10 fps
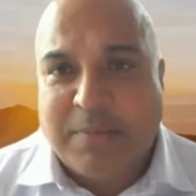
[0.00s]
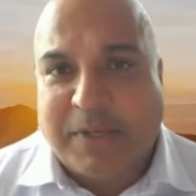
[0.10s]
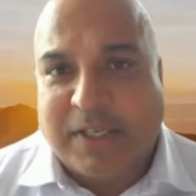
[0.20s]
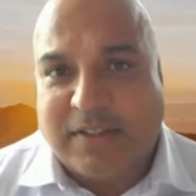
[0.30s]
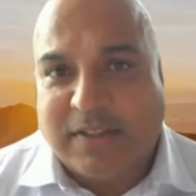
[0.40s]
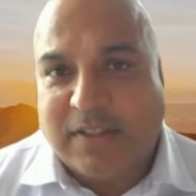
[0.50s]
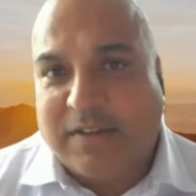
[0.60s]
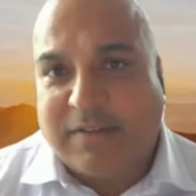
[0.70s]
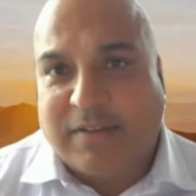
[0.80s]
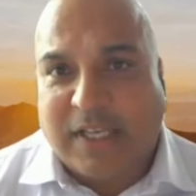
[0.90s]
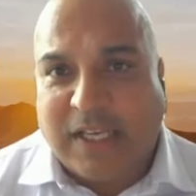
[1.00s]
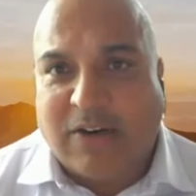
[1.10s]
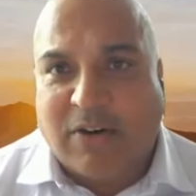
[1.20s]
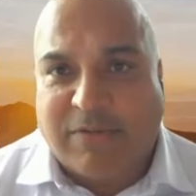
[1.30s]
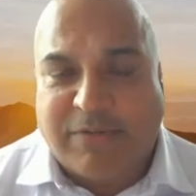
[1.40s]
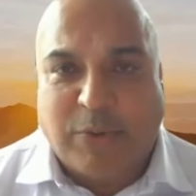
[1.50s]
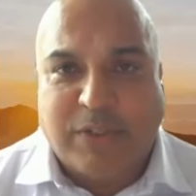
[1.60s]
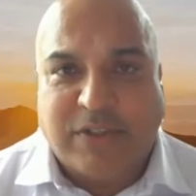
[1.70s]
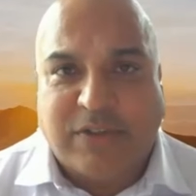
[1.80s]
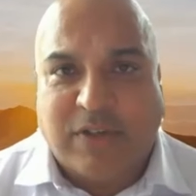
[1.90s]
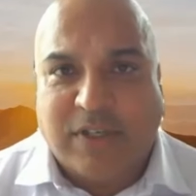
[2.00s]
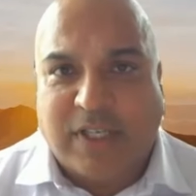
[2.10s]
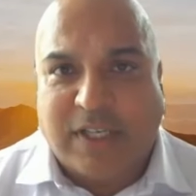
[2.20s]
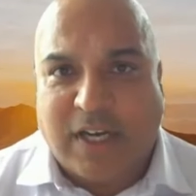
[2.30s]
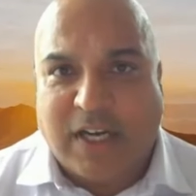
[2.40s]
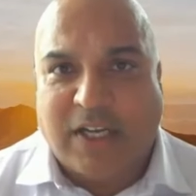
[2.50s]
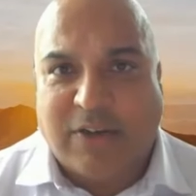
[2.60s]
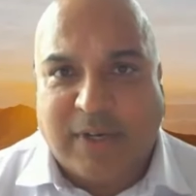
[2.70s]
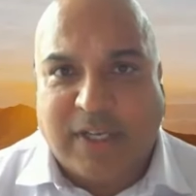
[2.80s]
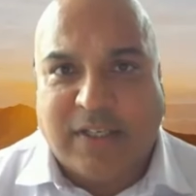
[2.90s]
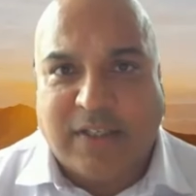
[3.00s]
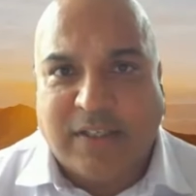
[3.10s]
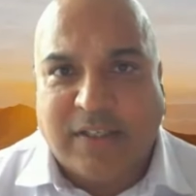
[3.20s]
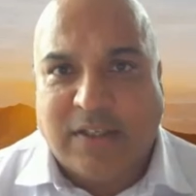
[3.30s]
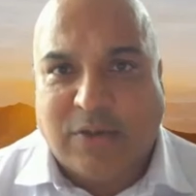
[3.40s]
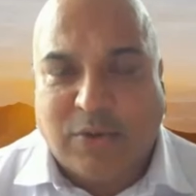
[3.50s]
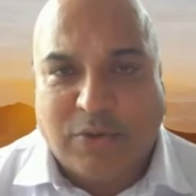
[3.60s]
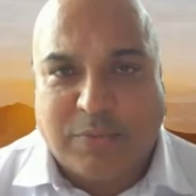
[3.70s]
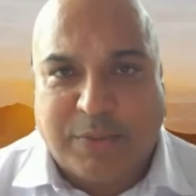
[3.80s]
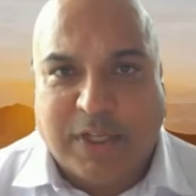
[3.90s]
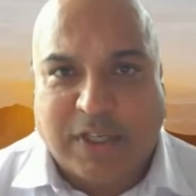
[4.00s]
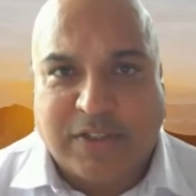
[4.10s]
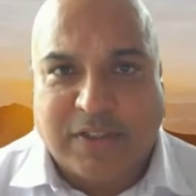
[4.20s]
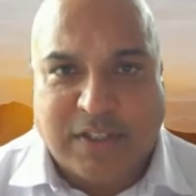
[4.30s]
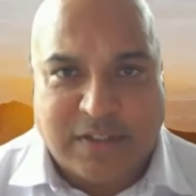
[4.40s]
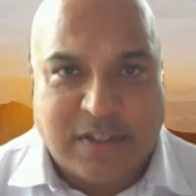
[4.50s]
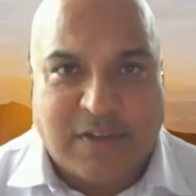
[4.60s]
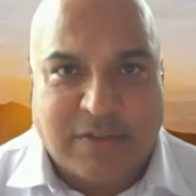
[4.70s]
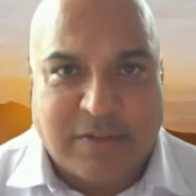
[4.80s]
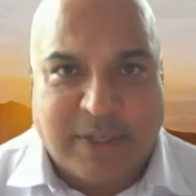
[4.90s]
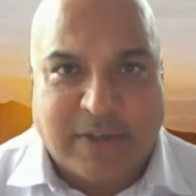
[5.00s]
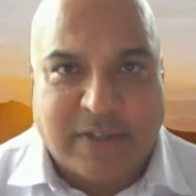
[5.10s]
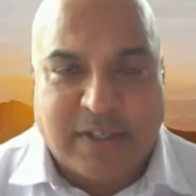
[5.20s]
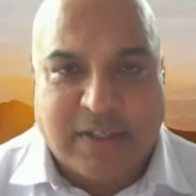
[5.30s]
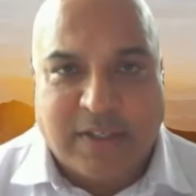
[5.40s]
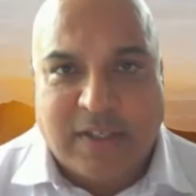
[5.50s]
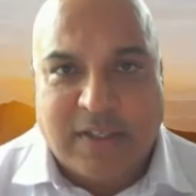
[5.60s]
But if they are focused on a high grade gold production in South America,